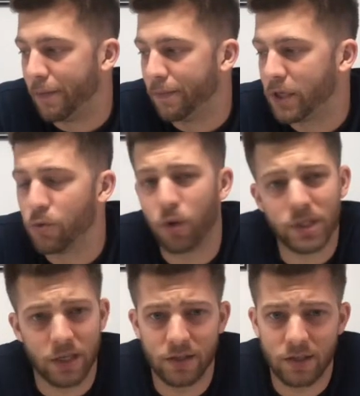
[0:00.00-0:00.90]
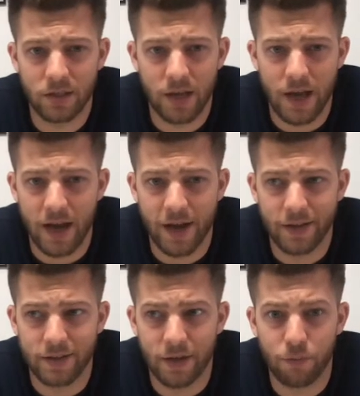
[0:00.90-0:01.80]
He was hinted
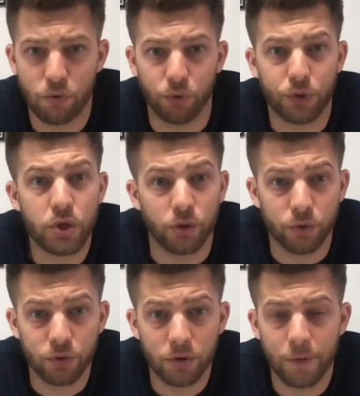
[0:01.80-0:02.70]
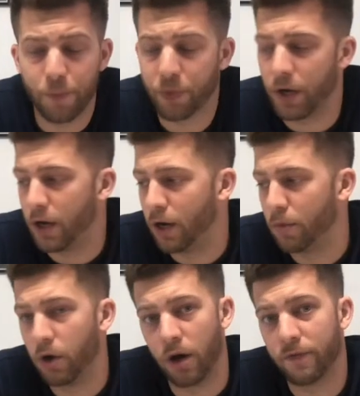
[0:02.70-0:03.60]
at Deadpool 2.
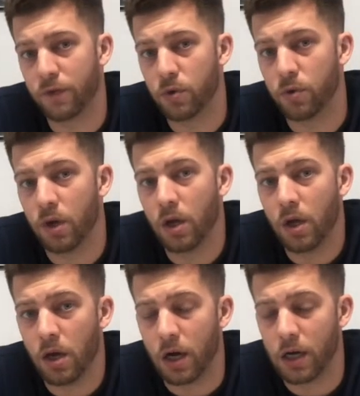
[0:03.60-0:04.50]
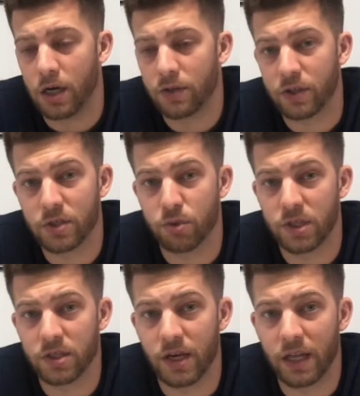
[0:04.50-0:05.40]
There are a few things he was
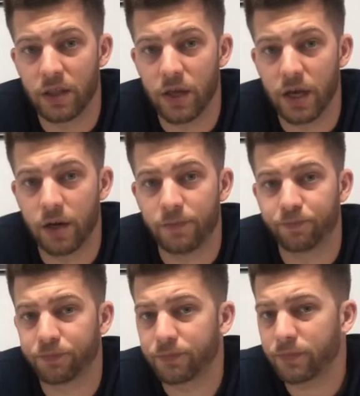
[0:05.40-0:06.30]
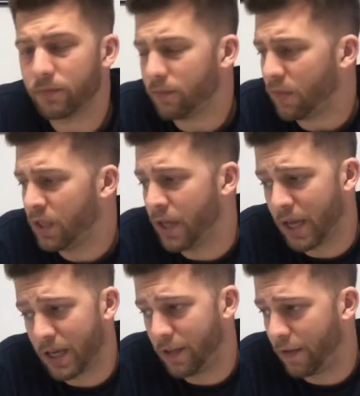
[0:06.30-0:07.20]
hinted at there.
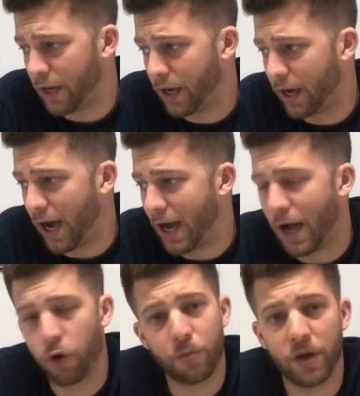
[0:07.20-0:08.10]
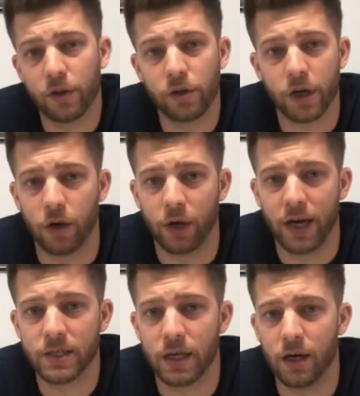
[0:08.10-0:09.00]
And I would be on the lookout,
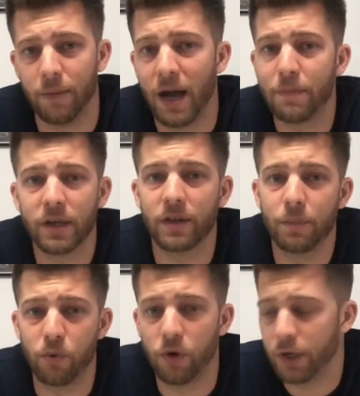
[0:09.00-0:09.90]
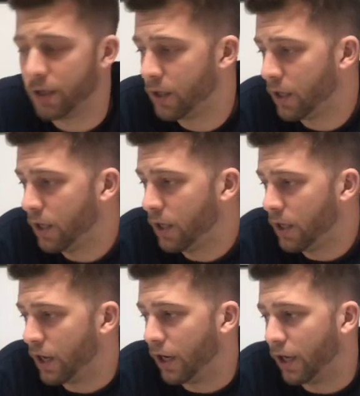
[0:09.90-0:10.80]
guys. I picked up one,
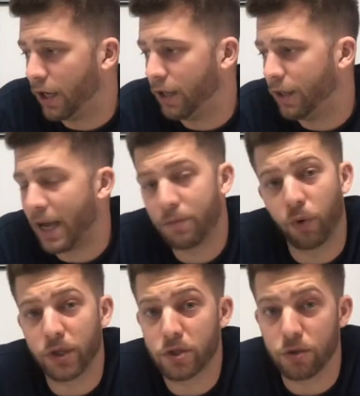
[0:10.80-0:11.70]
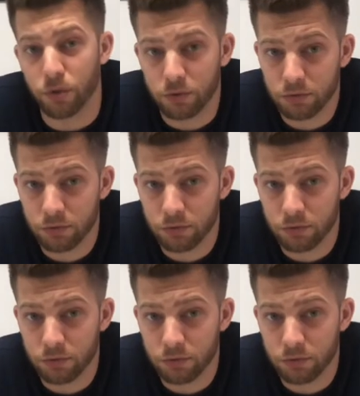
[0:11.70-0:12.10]
9.2.